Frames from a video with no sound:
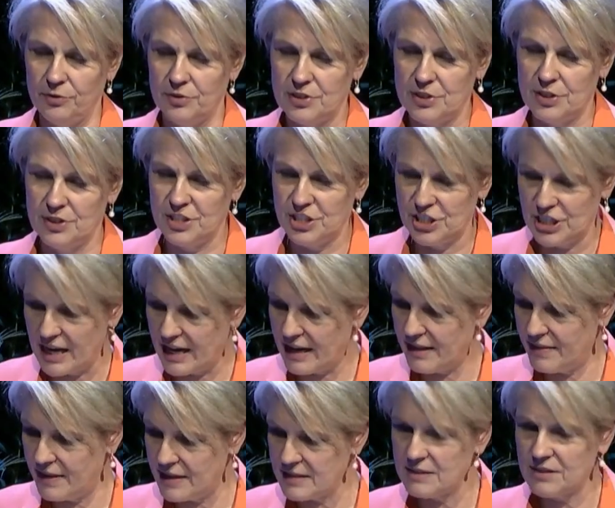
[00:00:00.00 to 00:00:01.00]
share
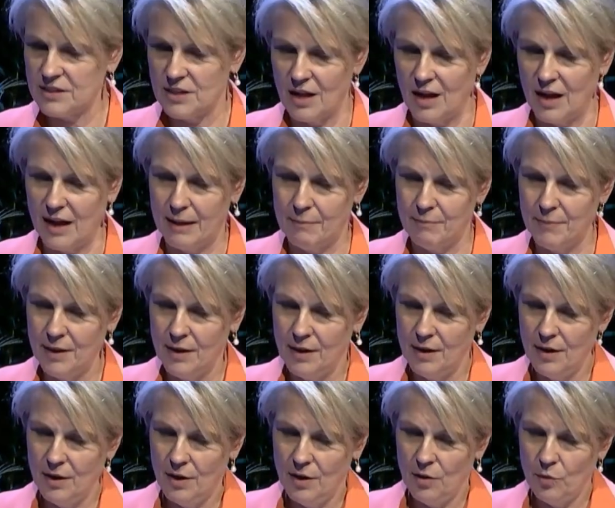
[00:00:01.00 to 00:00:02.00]
this time
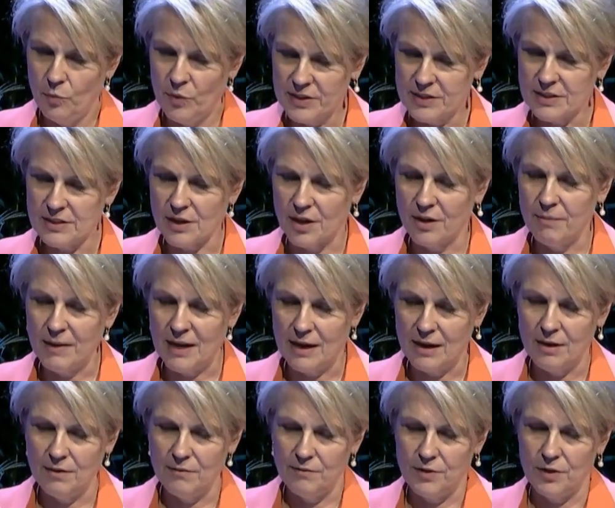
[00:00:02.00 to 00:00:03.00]
with so
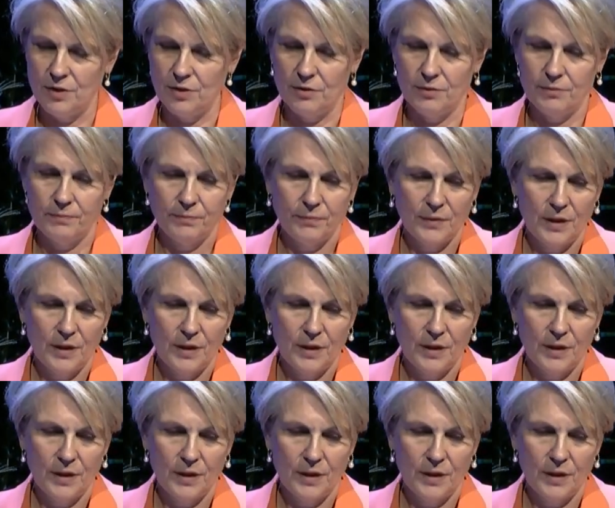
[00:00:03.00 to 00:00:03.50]
many of you.